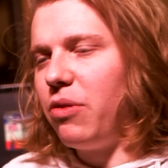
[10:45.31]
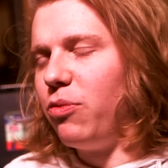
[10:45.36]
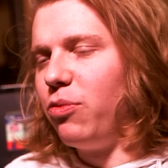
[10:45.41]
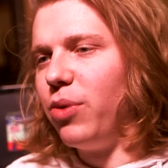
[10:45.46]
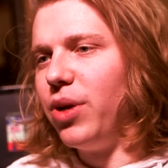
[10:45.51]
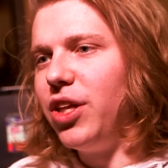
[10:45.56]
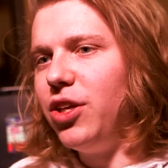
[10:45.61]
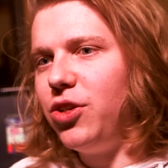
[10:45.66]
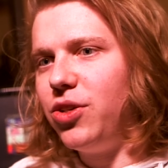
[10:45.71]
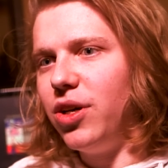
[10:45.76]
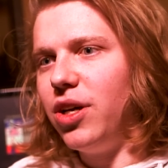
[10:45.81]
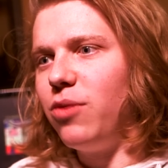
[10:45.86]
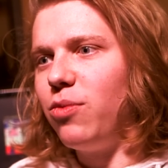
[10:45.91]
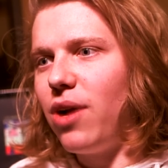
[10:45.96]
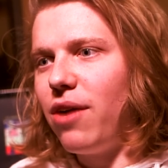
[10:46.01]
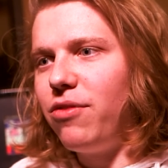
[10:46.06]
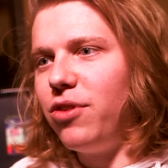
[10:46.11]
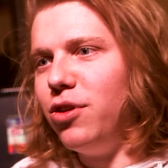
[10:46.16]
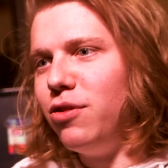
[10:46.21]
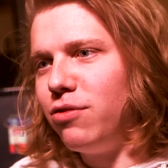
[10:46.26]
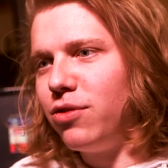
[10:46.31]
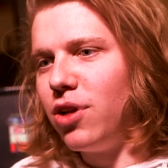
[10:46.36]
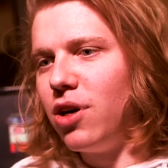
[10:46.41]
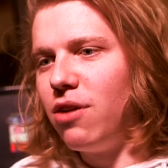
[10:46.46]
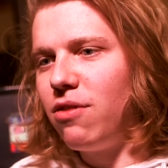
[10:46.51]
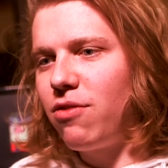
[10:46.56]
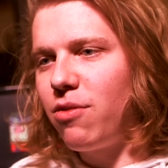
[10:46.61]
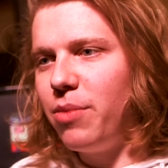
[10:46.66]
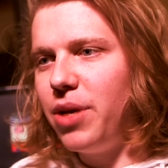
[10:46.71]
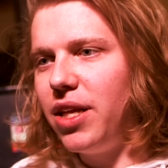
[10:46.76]
really good revenue
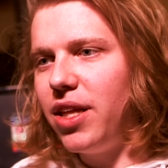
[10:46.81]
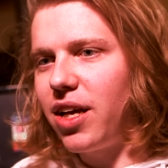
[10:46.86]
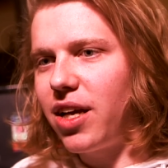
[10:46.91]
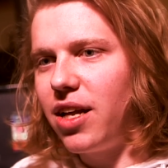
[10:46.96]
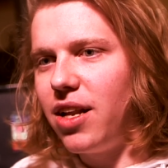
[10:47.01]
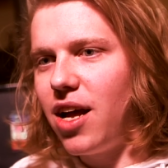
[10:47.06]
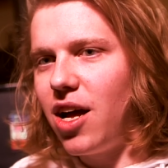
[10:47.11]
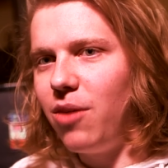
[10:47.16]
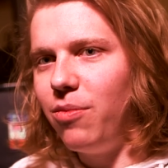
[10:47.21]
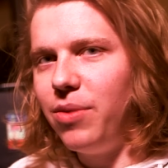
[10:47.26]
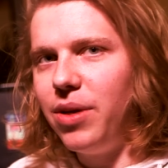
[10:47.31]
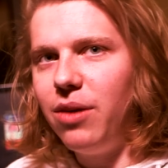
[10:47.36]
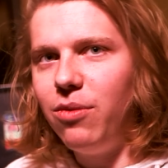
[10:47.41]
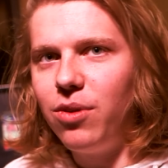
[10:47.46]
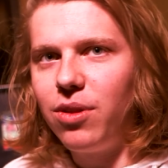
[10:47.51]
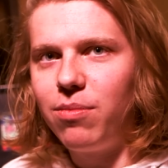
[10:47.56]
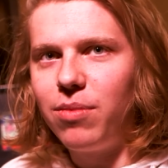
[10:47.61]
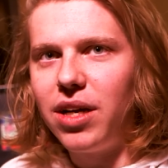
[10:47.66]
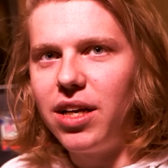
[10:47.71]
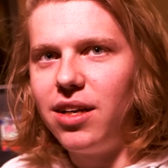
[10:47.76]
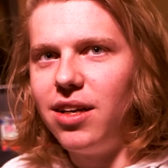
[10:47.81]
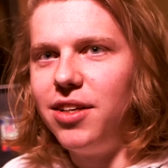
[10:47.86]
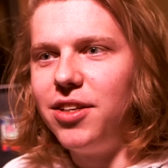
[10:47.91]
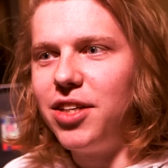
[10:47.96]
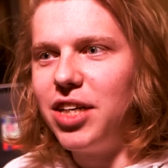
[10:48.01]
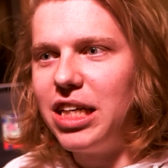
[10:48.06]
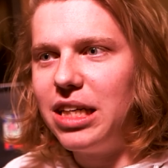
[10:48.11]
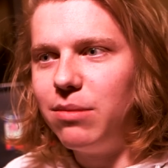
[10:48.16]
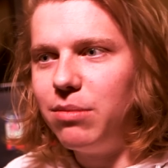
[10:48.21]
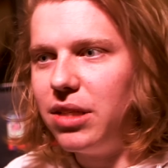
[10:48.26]
flow for me that could help me with my
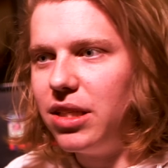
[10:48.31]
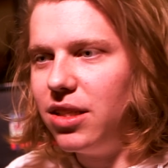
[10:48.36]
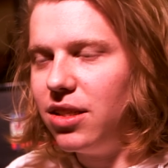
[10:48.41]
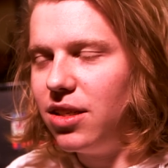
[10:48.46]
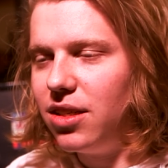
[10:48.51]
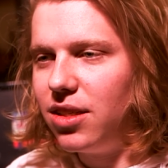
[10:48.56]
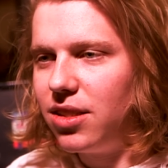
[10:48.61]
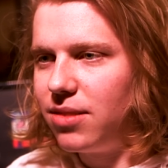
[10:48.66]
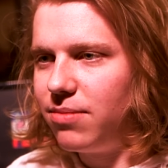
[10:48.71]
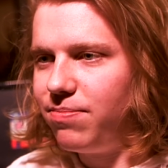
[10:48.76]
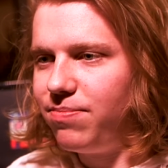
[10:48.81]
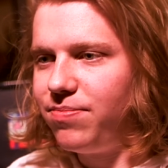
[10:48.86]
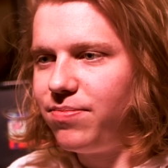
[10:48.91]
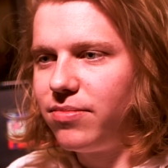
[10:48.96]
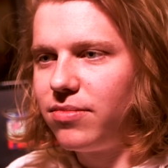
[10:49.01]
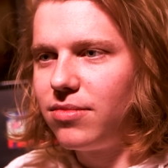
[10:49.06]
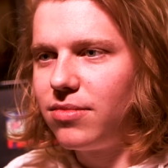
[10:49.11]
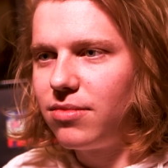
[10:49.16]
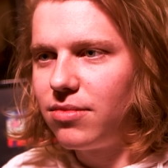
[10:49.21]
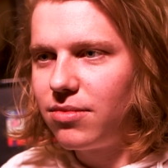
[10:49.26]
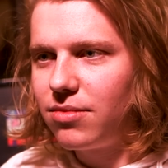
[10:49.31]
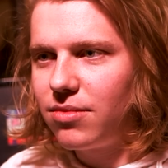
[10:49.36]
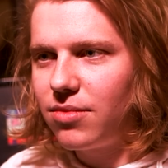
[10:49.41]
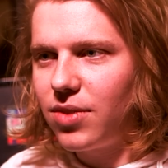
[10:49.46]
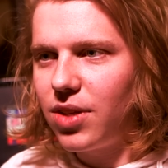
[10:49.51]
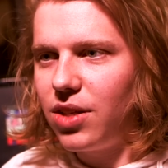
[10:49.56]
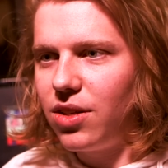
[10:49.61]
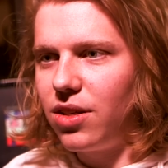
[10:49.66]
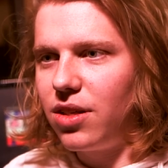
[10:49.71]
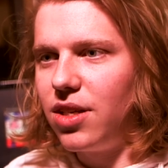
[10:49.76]
income. And
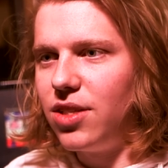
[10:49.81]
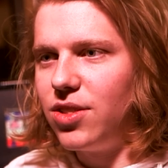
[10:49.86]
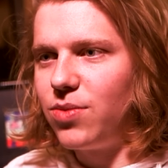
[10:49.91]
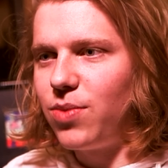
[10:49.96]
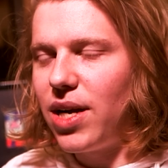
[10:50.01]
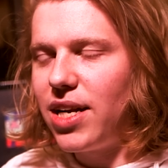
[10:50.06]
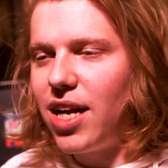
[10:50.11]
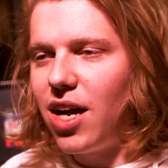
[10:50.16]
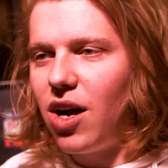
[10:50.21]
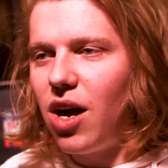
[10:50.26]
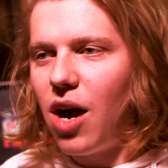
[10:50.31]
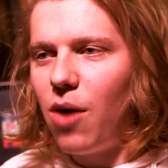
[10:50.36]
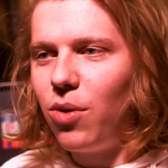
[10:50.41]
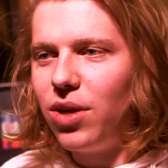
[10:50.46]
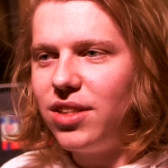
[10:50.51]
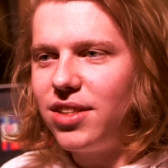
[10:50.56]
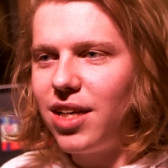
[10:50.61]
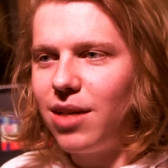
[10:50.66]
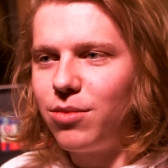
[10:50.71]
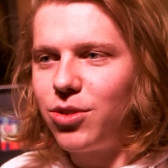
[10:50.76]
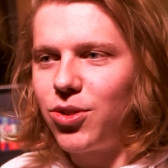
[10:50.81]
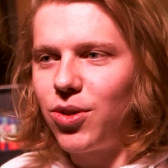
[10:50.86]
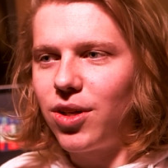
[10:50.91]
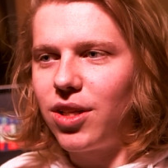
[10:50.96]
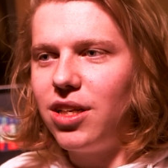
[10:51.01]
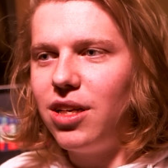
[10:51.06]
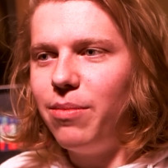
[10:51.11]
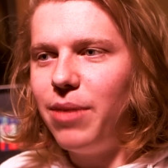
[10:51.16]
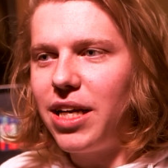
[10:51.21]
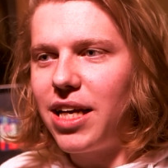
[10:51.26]
because right now I wouldn't say I'm
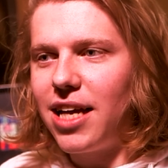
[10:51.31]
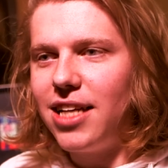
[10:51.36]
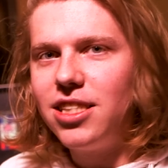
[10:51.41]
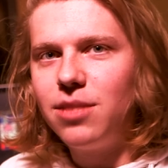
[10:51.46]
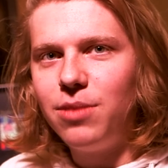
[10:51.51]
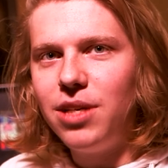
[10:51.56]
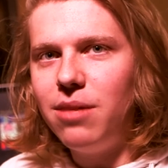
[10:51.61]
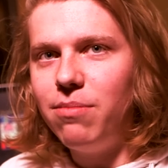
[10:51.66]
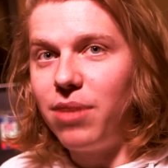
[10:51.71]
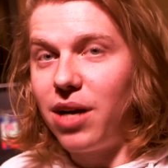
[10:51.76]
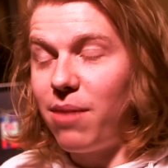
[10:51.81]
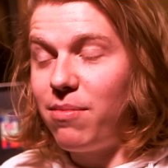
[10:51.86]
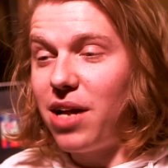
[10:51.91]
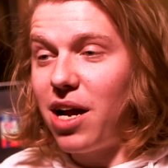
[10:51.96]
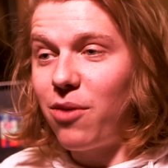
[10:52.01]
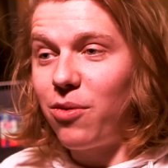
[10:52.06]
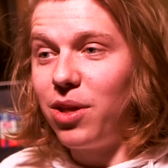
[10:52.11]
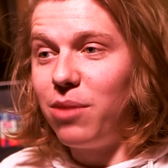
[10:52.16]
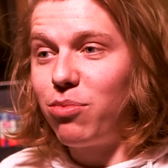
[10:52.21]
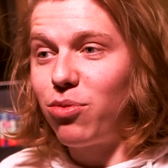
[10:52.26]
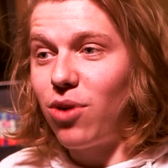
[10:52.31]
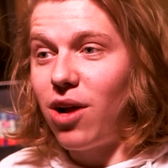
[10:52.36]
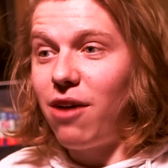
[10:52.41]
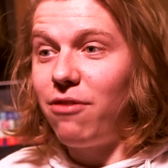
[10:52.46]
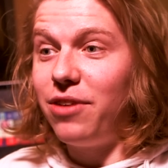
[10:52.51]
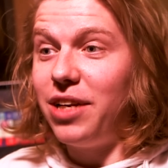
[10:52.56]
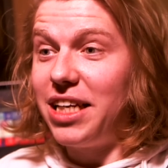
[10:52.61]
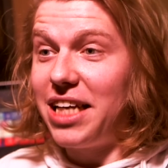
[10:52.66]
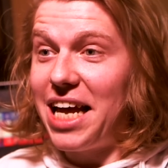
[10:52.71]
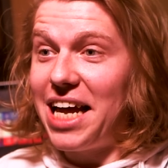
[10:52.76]
struggling to make ends meet, but I'm not really
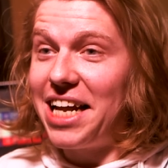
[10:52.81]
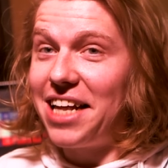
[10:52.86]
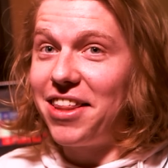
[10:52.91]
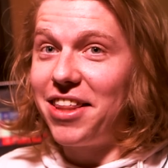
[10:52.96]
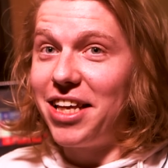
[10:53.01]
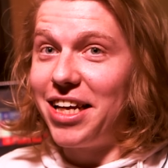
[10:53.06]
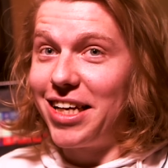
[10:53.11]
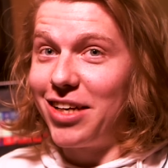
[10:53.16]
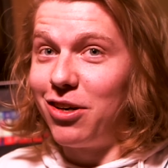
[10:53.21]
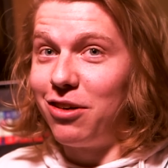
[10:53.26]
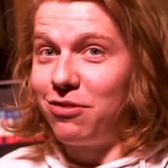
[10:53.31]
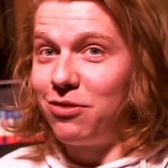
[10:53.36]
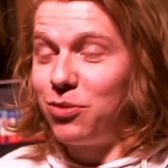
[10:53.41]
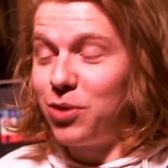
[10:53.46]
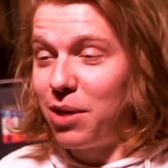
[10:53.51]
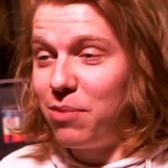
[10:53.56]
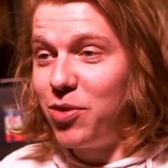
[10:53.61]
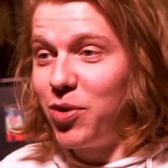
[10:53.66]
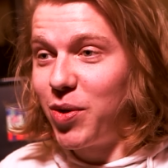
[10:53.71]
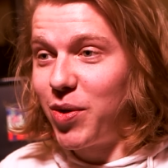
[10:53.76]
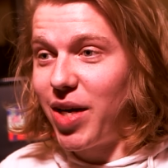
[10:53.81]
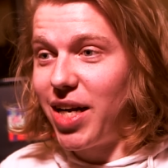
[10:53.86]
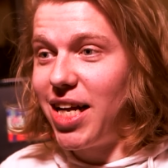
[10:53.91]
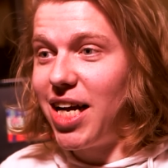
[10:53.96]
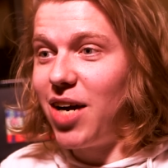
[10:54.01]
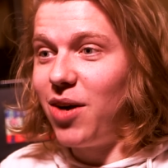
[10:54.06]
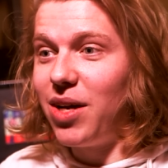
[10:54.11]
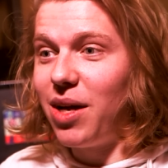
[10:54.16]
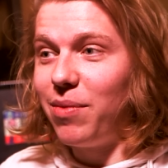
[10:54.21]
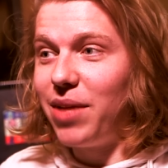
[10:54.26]
profiting anything off of what I'm doing right
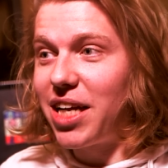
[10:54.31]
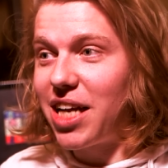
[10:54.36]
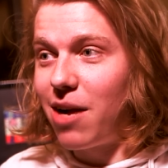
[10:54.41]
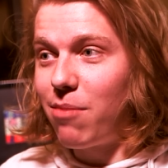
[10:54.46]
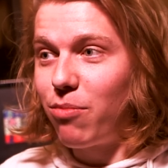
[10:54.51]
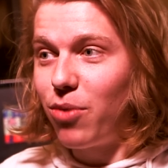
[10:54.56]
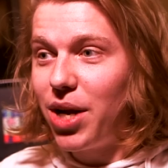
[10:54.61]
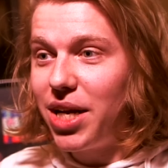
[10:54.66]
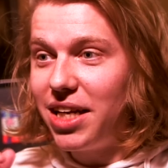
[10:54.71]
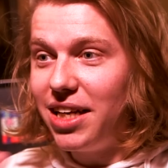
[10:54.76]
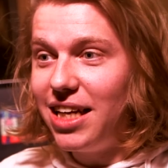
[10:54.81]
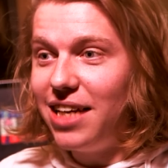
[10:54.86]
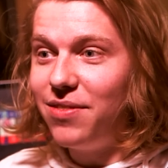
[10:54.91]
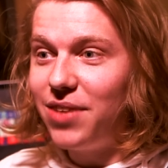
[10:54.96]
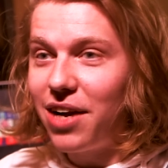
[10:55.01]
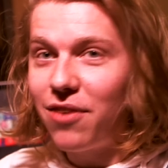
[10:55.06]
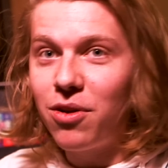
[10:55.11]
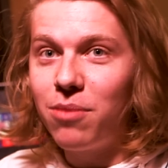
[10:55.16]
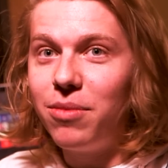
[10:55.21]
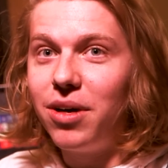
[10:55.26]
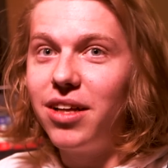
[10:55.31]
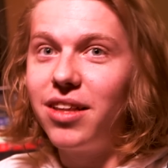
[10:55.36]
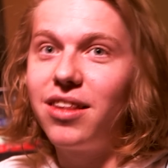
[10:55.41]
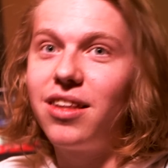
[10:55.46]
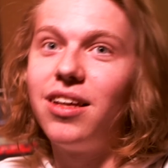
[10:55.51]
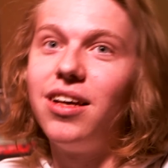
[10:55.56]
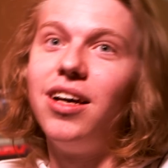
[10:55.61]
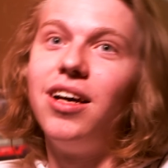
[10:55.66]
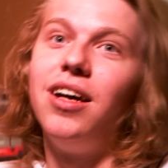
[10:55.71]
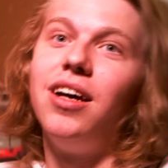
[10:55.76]
now. I'm breaking even every
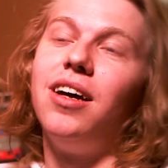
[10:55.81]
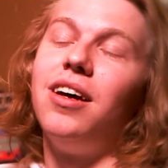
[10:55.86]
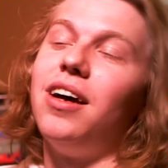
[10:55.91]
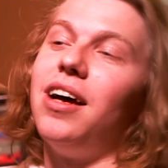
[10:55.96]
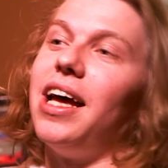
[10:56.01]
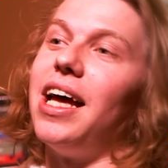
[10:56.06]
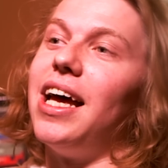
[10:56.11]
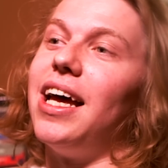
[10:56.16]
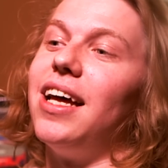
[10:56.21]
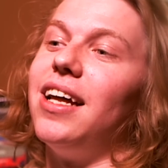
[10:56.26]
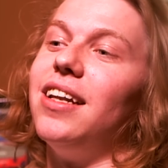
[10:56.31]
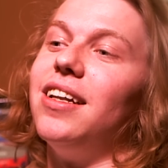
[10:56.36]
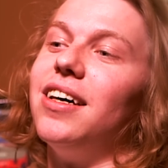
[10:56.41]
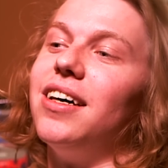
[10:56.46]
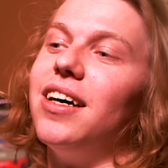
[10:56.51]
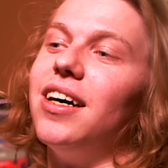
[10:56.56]
month, and